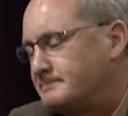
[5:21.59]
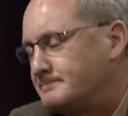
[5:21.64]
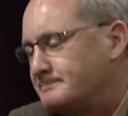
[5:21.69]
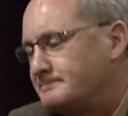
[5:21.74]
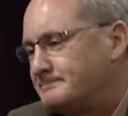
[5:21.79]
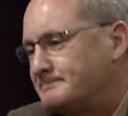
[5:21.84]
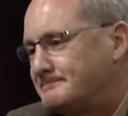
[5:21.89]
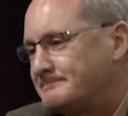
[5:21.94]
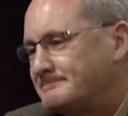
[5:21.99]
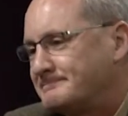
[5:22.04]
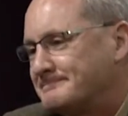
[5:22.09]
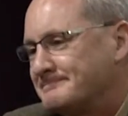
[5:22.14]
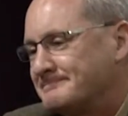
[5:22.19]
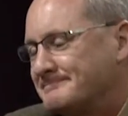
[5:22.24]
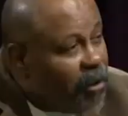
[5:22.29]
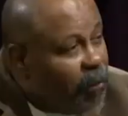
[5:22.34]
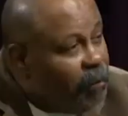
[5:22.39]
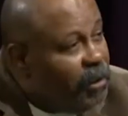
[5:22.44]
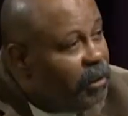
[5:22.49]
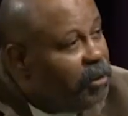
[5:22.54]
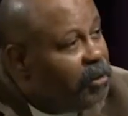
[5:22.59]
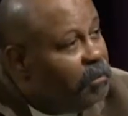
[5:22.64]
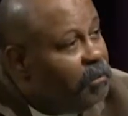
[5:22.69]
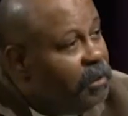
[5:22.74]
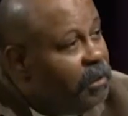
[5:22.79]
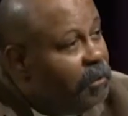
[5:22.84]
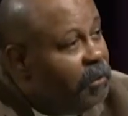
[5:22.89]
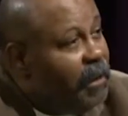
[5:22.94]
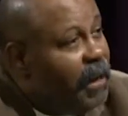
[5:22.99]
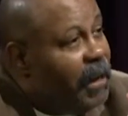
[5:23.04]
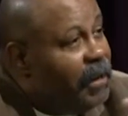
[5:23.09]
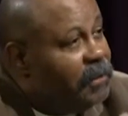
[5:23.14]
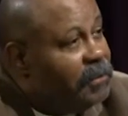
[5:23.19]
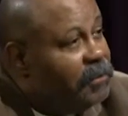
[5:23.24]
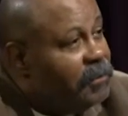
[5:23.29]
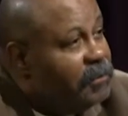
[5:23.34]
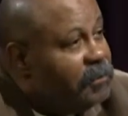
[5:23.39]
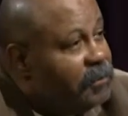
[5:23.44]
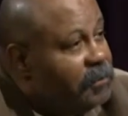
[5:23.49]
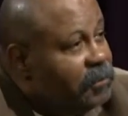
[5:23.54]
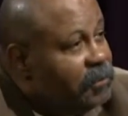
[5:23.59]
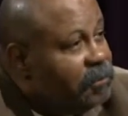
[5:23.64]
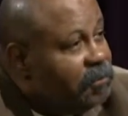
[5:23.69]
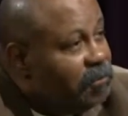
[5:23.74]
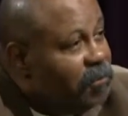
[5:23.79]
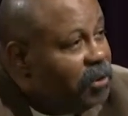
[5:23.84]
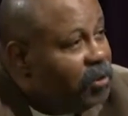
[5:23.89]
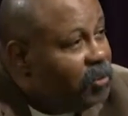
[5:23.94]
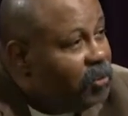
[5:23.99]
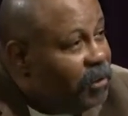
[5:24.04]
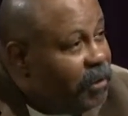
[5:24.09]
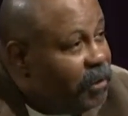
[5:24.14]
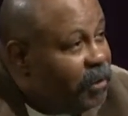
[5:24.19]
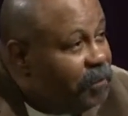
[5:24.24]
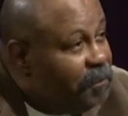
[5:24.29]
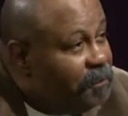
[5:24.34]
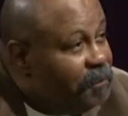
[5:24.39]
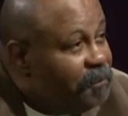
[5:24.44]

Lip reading: Okay. Tell me a little bit about Bill Beagle.